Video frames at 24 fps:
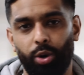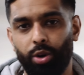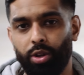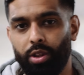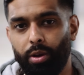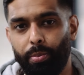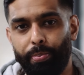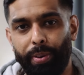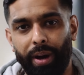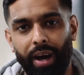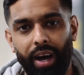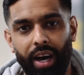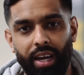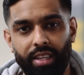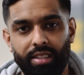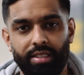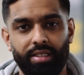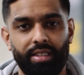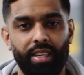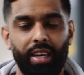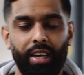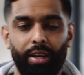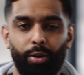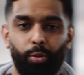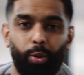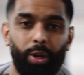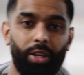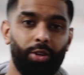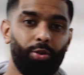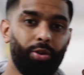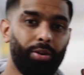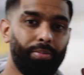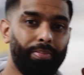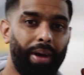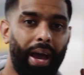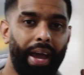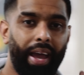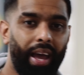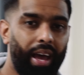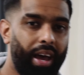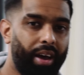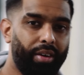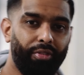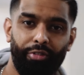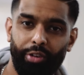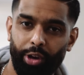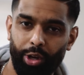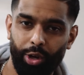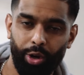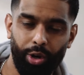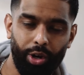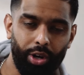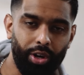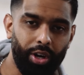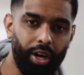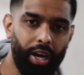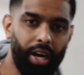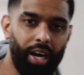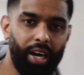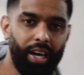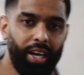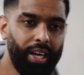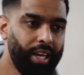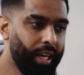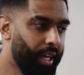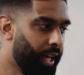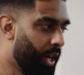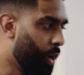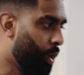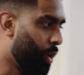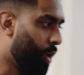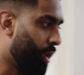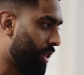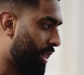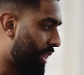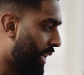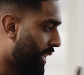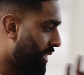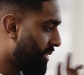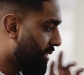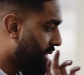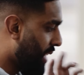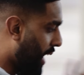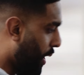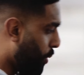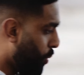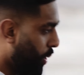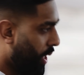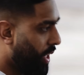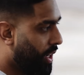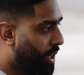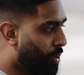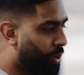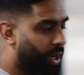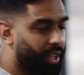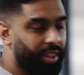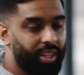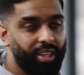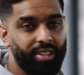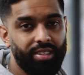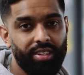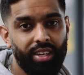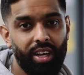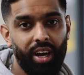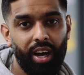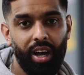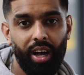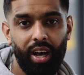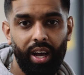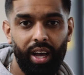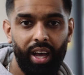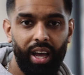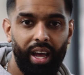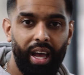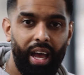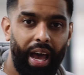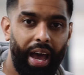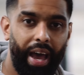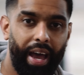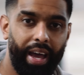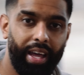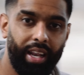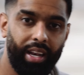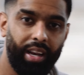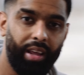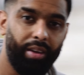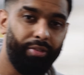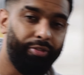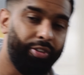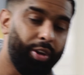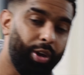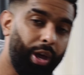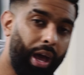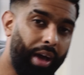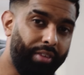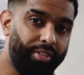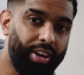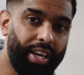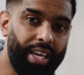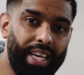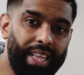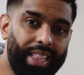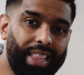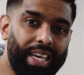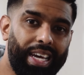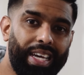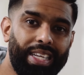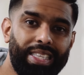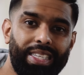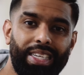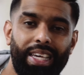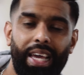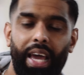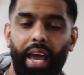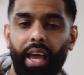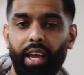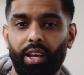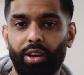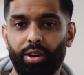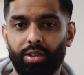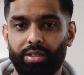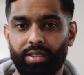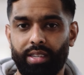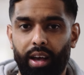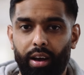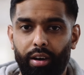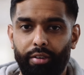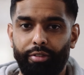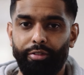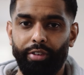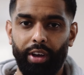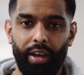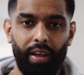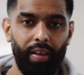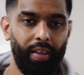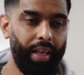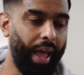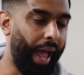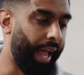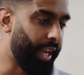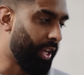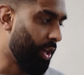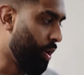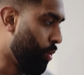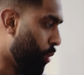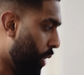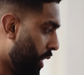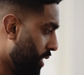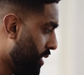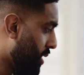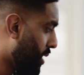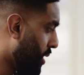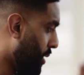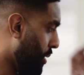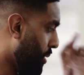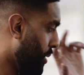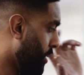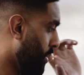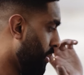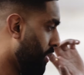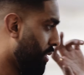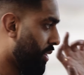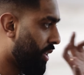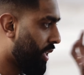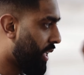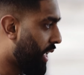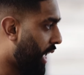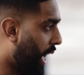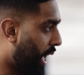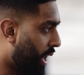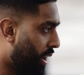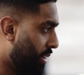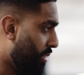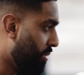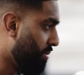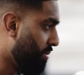all the parts which we might have for your car or things that we do on this car. And if you have an E38 yourself and you want to get